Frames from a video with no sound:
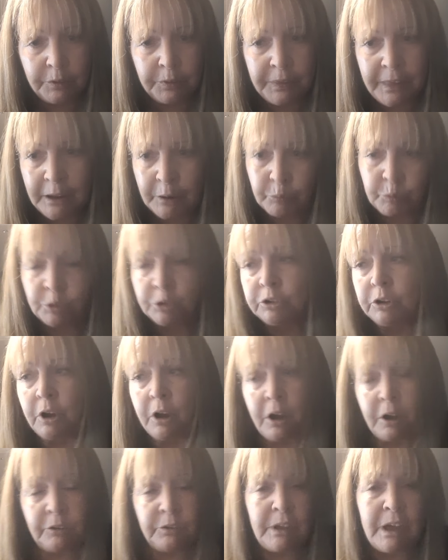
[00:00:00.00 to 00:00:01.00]
that we're
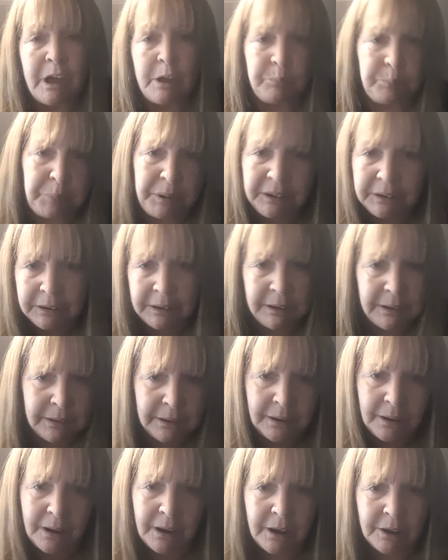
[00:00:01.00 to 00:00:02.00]
all not picking
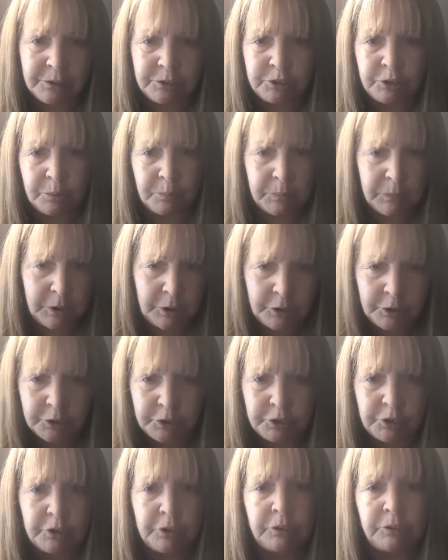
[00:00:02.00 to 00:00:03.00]
on some
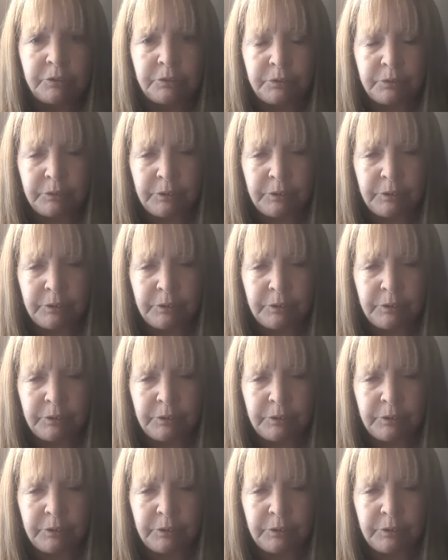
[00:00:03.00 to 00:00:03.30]
innocent,